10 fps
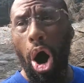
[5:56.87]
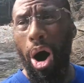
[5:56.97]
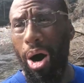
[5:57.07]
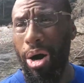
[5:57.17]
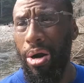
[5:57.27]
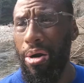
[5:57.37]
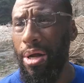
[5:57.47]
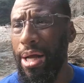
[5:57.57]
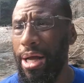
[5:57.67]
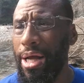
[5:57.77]
are
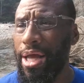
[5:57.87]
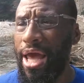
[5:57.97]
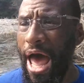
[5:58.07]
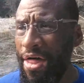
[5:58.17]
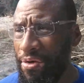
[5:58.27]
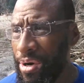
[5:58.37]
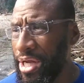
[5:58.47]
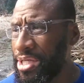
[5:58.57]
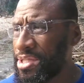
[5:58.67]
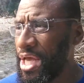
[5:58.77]

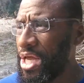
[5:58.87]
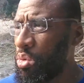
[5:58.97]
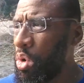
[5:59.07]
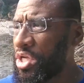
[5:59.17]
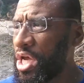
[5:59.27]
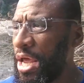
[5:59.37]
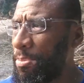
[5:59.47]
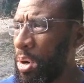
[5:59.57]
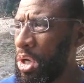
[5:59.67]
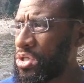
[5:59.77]
gatherings in which a
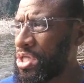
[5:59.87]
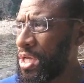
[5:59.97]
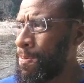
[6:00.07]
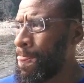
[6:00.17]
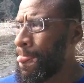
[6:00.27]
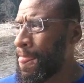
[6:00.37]
person